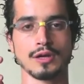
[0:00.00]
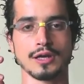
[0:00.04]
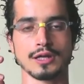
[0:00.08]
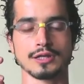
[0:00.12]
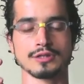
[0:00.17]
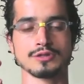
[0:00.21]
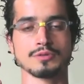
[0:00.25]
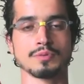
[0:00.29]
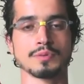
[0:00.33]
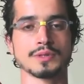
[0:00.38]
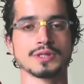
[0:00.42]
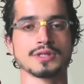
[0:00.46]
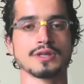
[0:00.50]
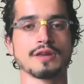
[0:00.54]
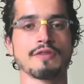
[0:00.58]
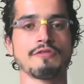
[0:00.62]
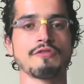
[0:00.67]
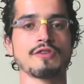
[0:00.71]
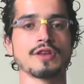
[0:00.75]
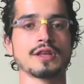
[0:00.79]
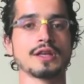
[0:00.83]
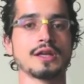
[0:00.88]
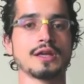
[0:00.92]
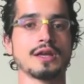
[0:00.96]

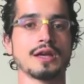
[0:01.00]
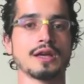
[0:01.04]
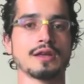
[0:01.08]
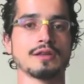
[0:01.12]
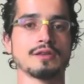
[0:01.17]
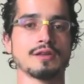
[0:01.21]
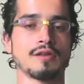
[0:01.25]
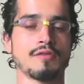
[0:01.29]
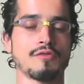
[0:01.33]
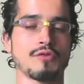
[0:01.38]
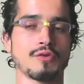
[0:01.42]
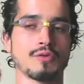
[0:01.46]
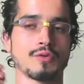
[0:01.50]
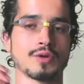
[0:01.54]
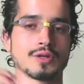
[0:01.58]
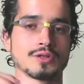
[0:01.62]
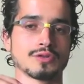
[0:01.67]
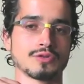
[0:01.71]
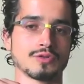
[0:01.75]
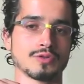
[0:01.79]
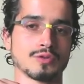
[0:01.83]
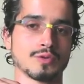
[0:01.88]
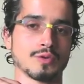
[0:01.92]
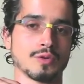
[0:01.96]
specifically, and if you
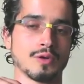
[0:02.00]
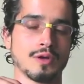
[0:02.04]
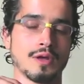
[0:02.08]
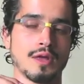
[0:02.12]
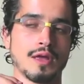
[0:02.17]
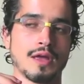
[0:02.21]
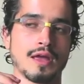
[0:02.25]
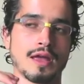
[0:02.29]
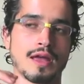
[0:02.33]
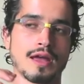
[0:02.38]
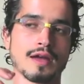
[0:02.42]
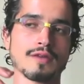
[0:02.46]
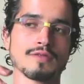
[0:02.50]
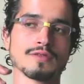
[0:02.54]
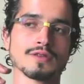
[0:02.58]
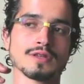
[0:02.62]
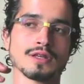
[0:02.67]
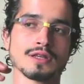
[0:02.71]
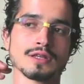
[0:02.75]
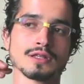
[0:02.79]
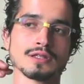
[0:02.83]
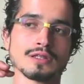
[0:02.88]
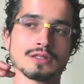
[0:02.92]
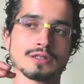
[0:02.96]
want to have
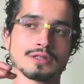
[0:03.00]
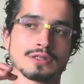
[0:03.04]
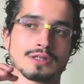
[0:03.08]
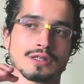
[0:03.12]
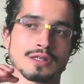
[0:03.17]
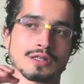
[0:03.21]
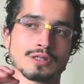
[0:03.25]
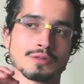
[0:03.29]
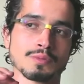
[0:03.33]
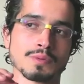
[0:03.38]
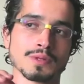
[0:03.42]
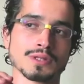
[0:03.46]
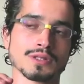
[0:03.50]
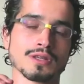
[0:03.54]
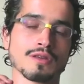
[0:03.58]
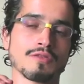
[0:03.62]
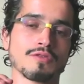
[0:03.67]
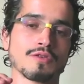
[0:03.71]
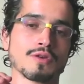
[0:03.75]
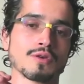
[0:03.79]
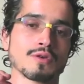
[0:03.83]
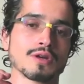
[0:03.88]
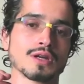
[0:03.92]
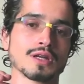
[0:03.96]
this
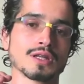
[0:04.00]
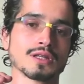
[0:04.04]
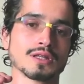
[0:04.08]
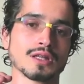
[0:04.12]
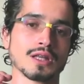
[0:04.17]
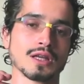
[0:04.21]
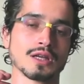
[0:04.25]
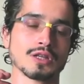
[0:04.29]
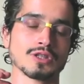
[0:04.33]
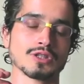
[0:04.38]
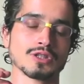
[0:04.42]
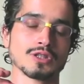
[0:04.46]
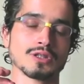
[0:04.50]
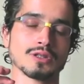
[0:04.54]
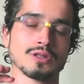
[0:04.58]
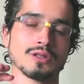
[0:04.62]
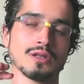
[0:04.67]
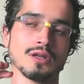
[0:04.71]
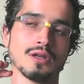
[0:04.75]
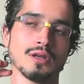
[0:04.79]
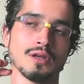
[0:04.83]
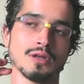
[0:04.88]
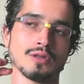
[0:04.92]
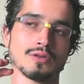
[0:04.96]
specific orientation,
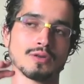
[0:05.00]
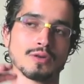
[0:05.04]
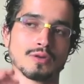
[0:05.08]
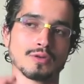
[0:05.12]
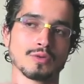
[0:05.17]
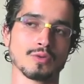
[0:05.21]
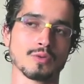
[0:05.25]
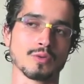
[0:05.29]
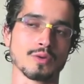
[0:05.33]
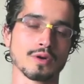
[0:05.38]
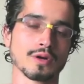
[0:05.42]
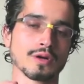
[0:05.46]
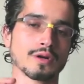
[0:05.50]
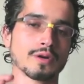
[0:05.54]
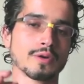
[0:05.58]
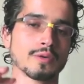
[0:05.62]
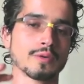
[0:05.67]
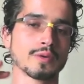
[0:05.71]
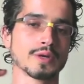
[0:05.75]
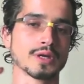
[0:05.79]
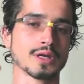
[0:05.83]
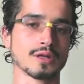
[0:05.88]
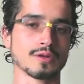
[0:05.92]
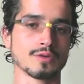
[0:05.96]
don't worry,
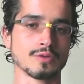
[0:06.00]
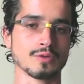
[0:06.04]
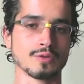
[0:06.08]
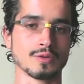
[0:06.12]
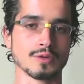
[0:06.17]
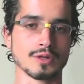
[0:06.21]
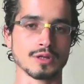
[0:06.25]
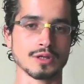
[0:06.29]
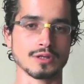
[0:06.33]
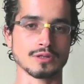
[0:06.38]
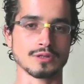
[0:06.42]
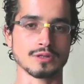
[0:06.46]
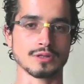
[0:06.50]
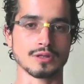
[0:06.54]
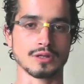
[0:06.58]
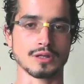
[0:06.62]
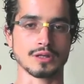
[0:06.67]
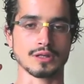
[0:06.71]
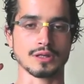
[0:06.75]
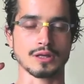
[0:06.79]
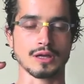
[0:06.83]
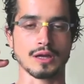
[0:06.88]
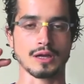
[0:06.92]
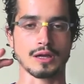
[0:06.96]
we can do it
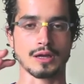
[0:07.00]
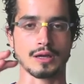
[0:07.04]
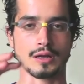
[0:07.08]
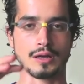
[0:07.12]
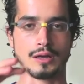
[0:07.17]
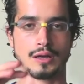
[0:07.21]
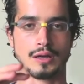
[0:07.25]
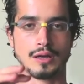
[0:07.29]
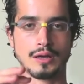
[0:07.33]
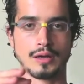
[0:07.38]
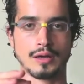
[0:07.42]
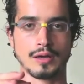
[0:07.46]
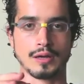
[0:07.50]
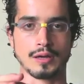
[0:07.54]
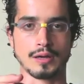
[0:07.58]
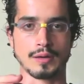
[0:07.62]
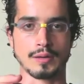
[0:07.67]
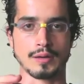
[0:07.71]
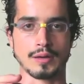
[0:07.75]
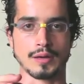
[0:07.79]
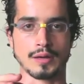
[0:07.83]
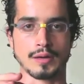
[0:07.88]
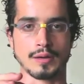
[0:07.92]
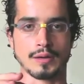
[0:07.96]
in a
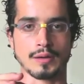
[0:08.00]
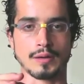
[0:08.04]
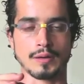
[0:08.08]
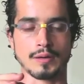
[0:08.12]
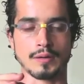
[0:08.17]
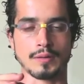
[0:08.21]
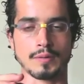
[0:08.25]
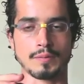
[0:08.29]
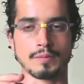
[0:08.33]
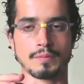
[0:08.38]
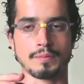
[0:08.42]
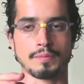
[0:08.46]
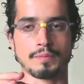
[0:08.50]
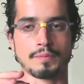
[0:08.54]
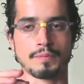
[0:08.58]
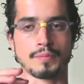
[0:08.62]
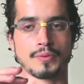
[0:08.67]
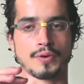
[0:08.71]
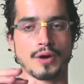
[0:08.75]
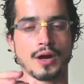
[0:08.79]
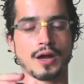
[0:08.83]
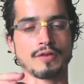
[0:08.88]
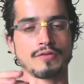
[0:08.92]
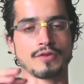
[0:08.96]

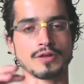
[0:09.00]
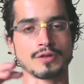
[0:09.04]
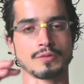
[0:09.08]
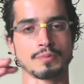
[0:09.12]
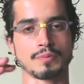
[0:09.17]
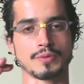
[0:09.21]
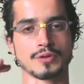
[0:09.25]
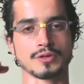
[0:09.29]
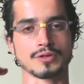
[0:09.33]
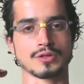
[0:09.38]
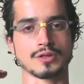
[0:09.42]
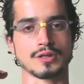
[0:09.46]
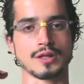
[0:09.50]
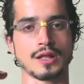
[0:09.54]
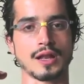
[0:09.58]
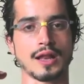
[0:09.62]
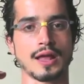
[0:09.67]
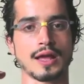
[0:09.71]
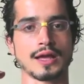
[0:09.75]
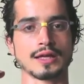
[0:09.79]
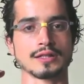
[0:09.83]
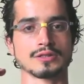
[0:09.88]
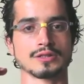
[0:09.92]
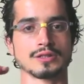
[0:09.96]
private,
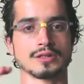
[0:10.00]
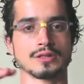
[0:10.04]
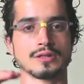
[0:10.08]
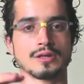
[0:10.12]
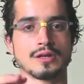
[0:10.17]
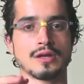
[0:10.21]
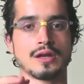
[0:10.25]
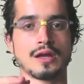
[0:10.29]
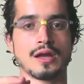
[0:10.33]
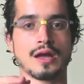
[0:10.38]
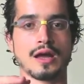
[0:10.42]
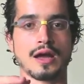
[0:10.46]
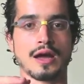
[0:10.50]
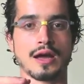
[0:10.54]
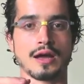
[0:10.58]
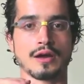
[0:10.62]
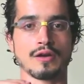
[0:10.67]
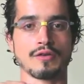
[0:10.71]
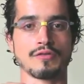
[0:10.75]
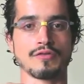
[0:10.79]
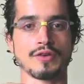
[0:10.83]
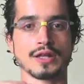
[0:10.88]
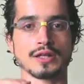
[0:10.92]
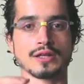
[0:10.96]
personalized
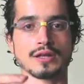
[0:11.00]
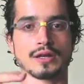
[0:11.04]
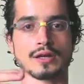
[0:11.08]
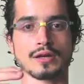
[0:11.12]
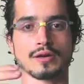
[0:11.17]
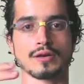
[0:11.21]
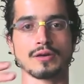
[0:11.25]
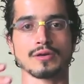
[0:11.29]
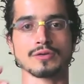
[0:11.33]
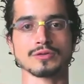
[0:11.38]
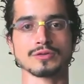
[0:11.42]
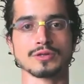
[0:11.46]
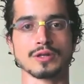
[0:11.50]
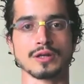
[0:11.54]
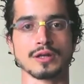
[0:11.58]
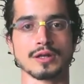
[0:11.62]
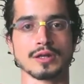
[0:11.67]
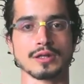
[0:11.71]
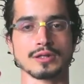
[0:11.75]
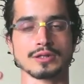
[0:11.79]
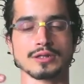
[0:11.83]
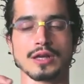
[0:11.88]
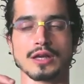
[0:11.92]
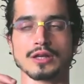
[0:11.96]
Ayurvedic
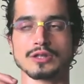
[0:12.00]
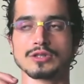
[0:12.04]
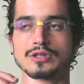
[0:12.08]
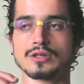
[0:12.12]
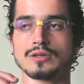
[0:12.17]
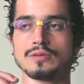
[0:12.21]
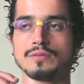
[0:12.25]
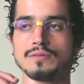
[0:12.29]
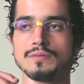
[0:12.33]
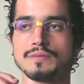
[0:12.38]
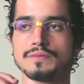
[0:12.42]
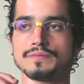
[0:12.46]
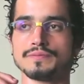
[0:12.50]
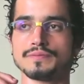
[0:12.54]
counseling session.